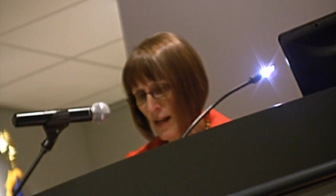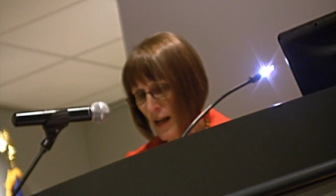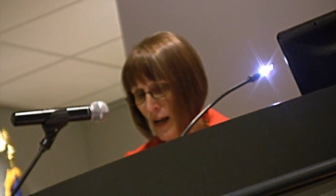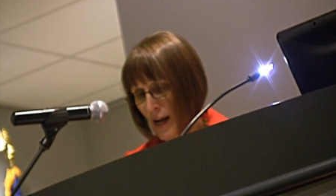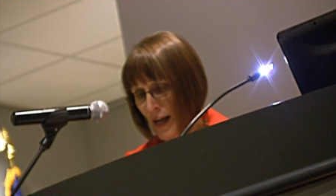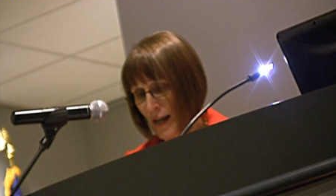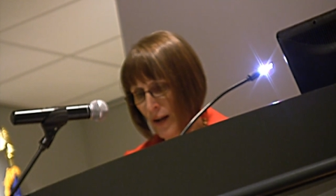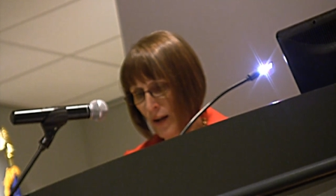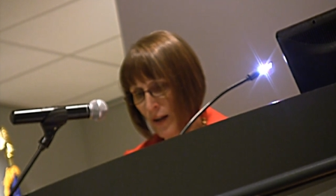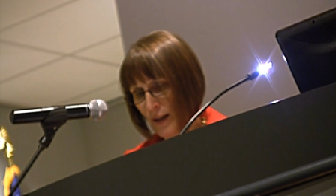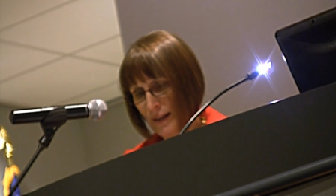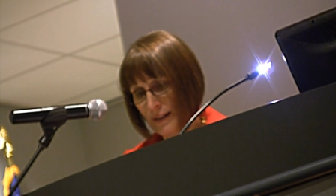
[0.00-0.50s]

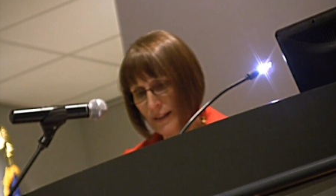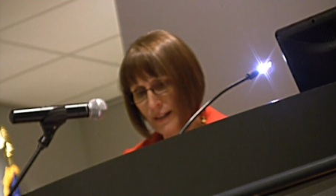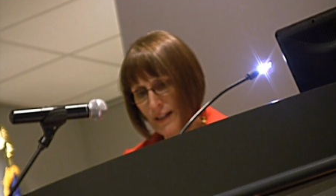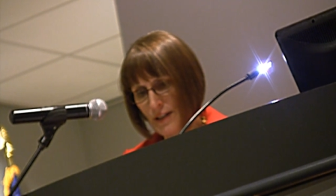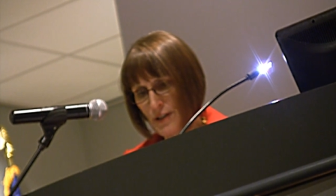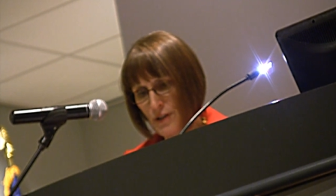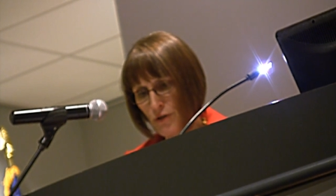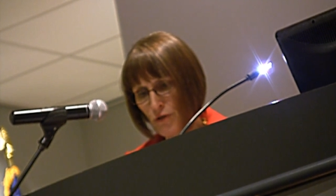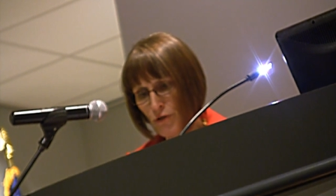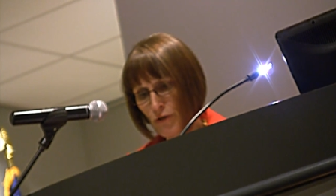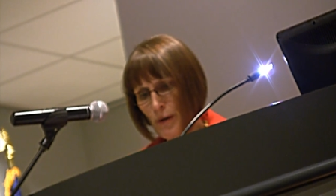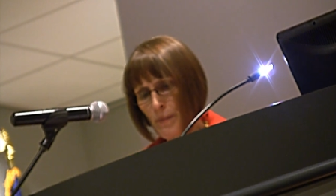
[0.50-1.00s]
aisle and
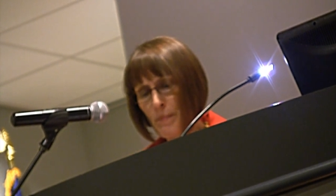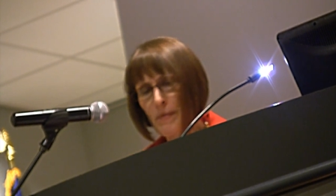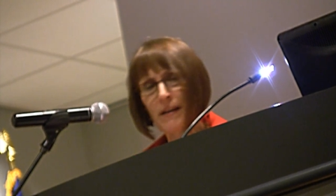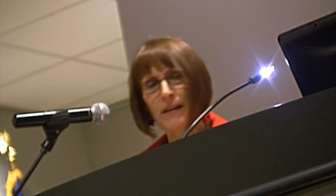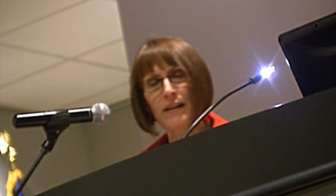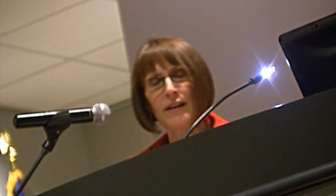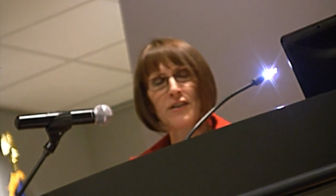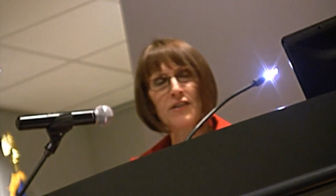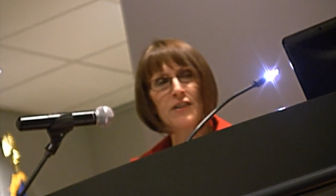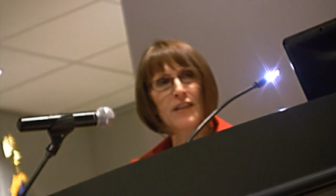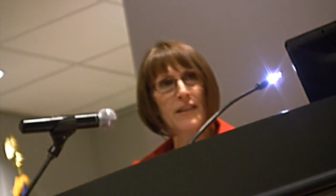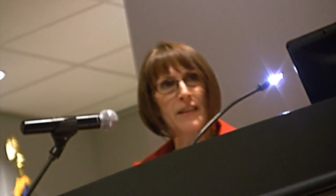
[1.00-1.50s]

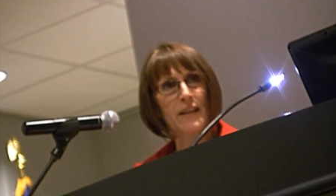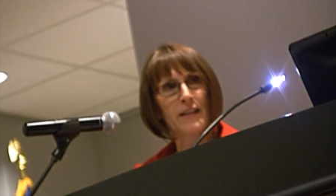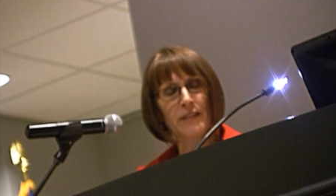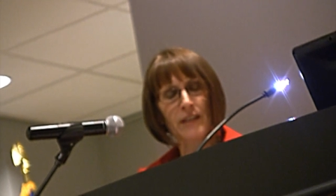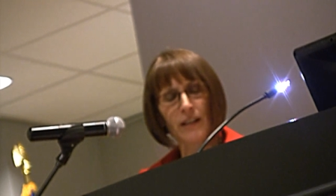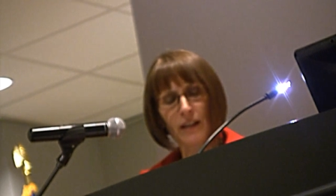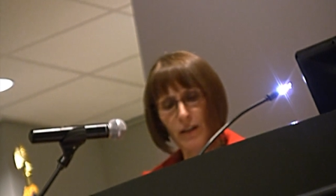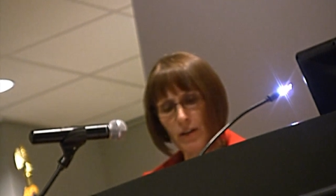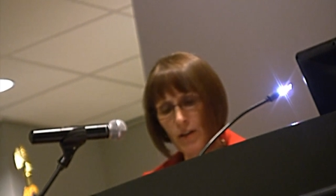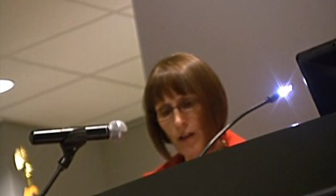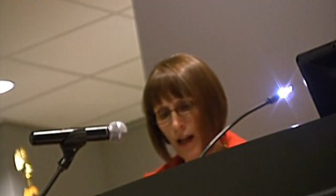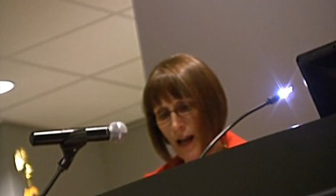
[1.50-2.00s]
contributed to the
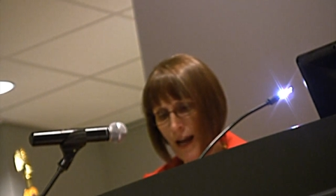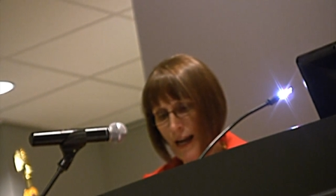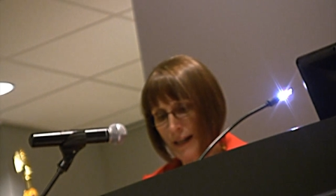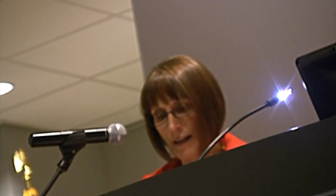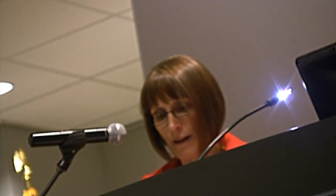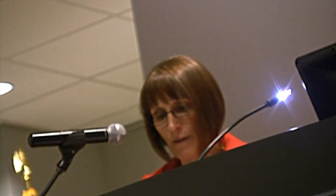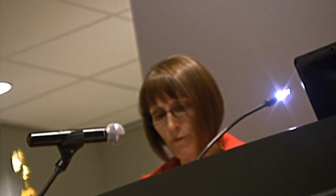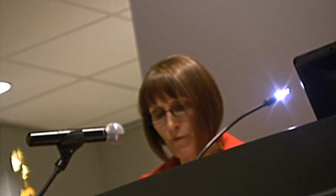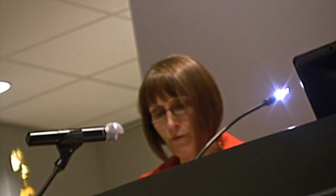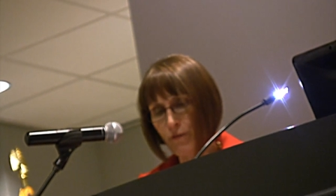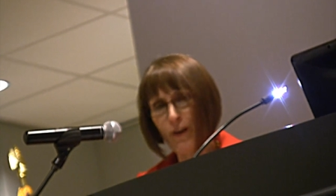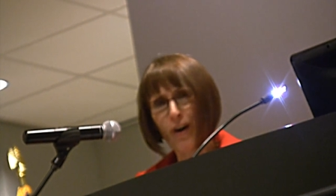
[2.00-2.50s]
decline
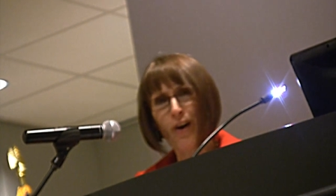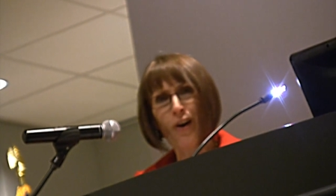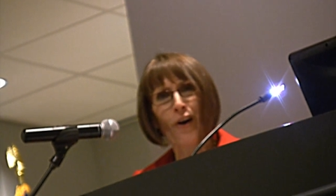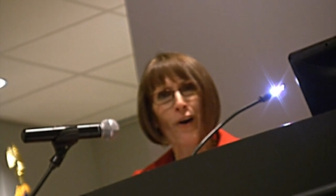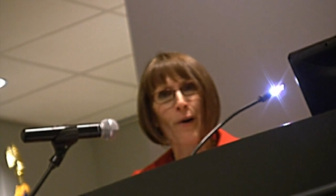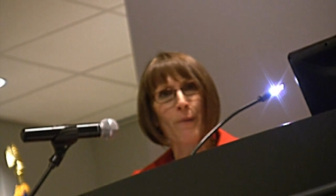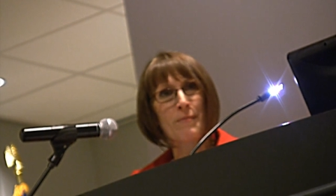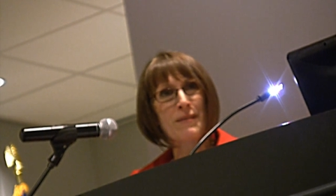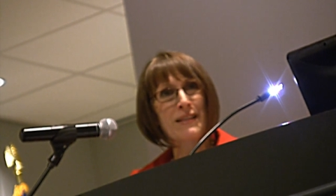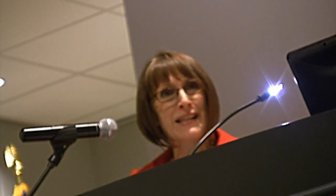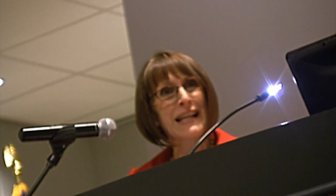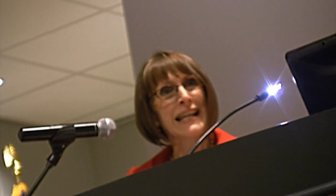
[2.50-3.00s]
in
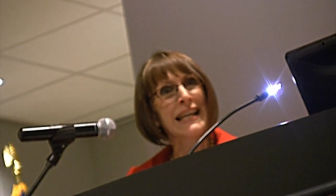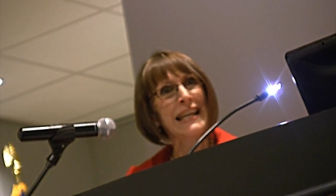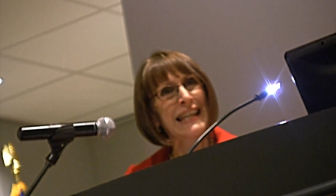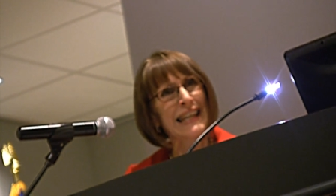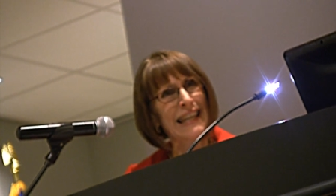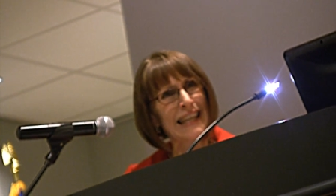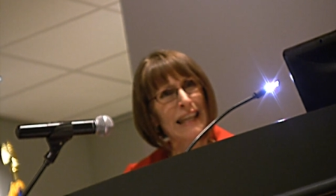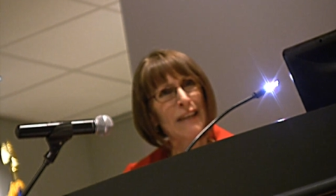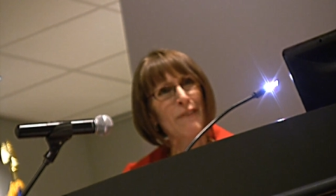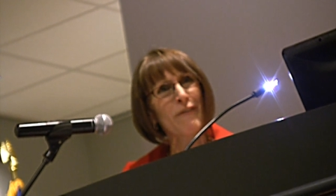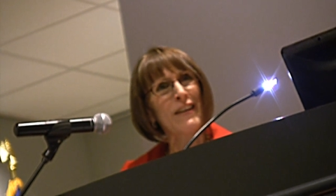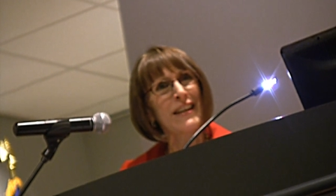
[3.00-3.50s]
farms.
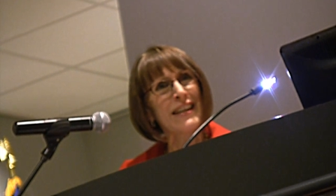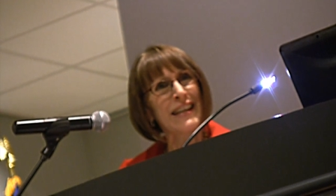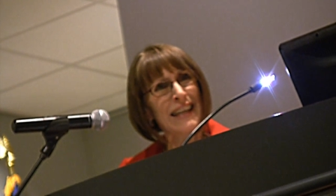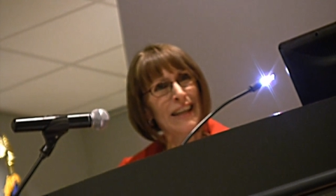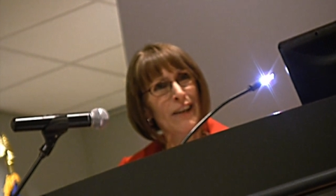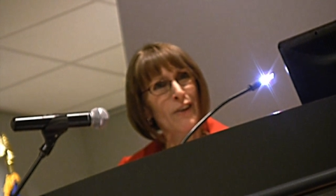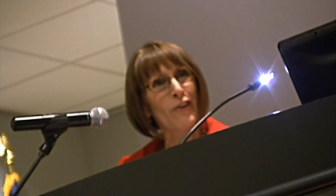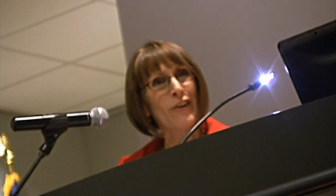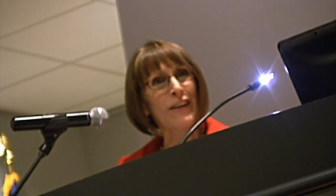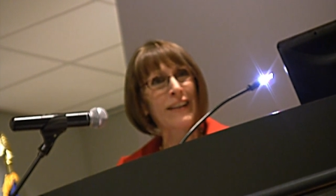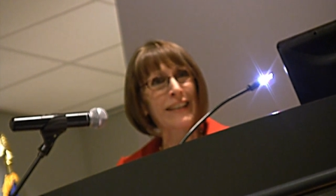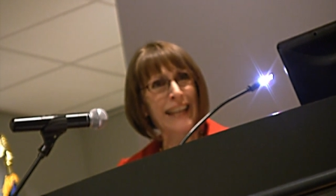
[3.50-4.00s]
Even
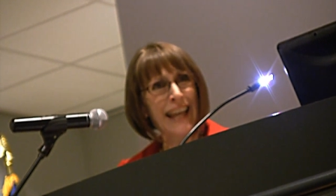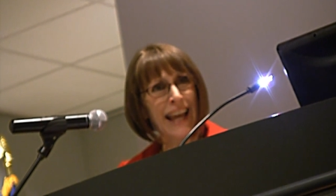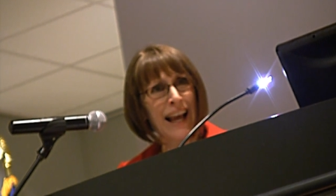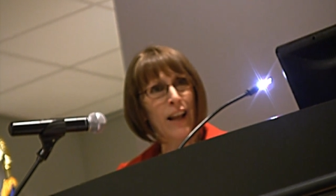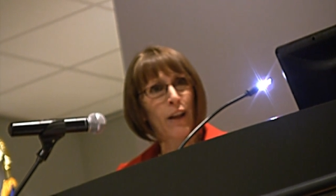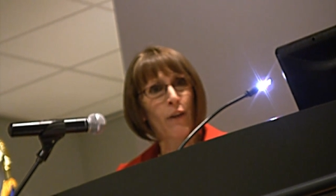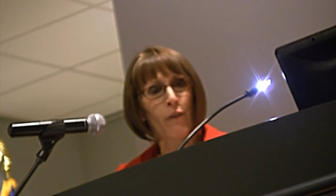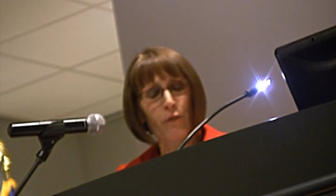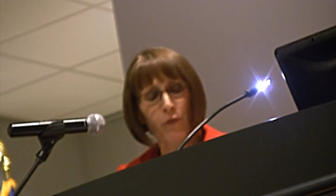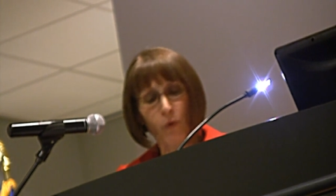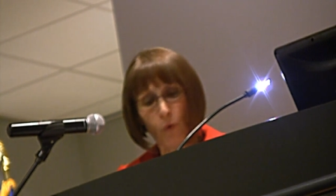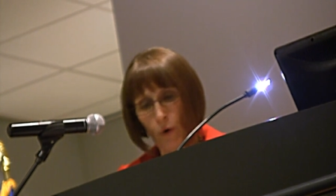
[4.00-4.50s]
here in
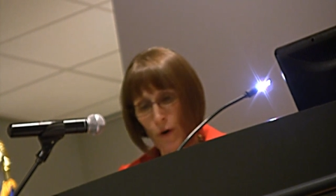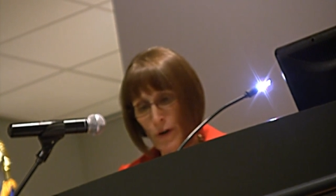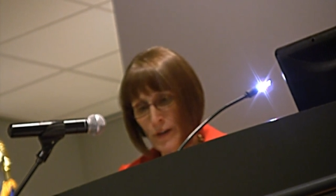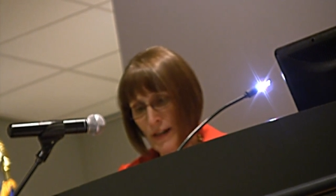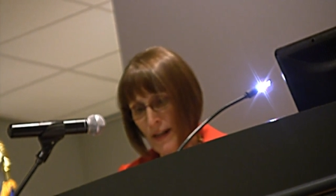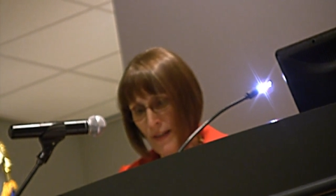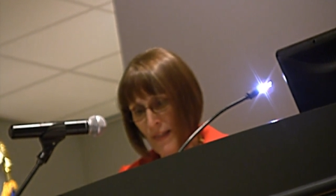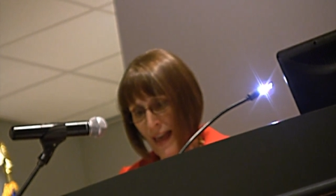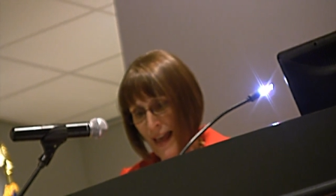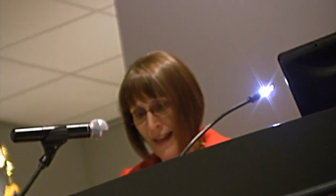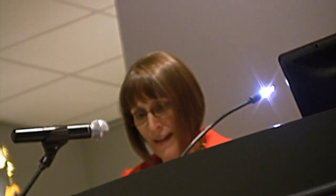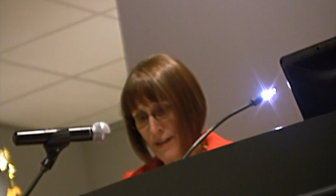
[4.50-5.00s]

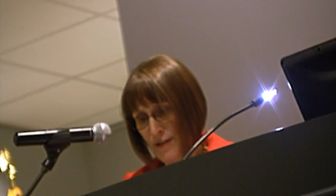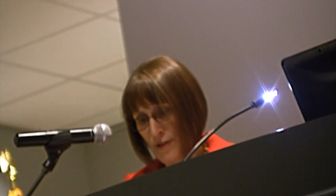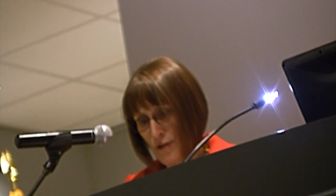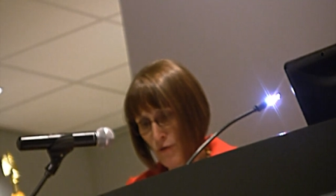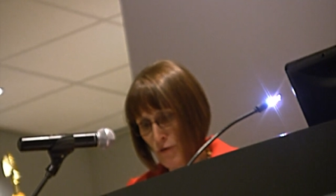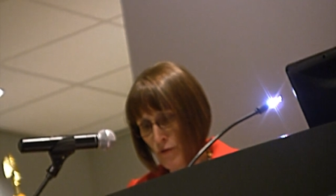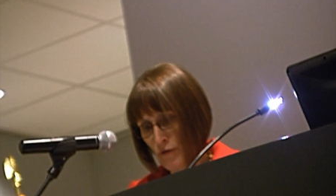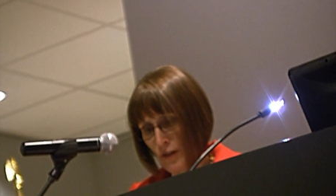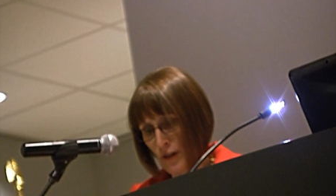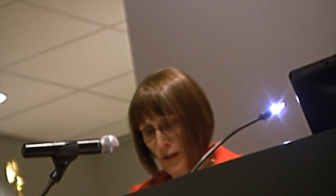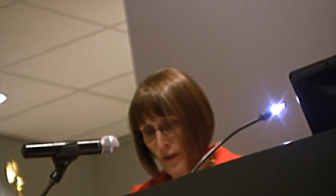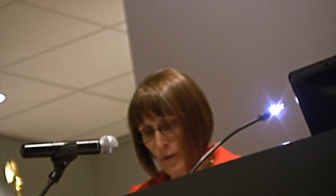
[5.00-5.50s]
California, that is
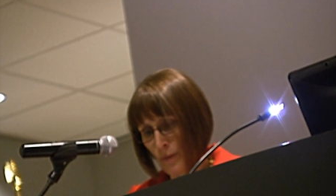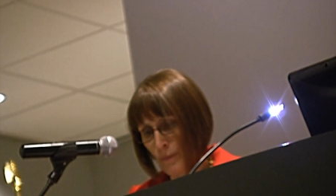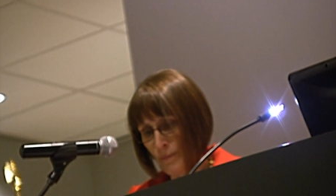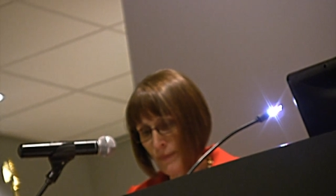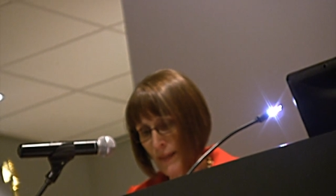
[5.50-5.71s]
true.